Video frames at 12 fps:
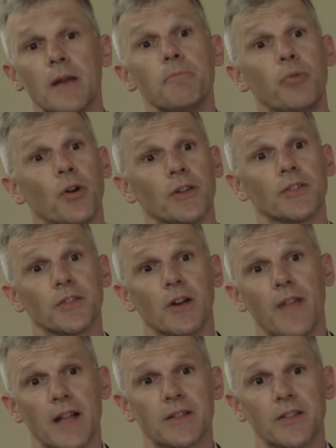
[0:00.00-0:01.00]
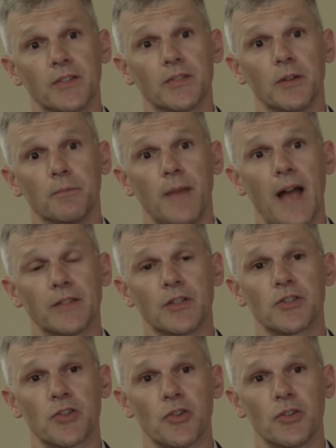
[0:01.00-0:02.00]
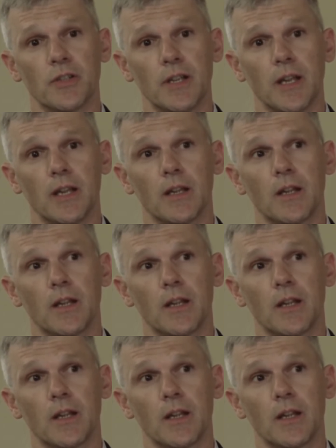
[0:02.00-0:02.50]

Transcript: inputs of that system as uncertainty.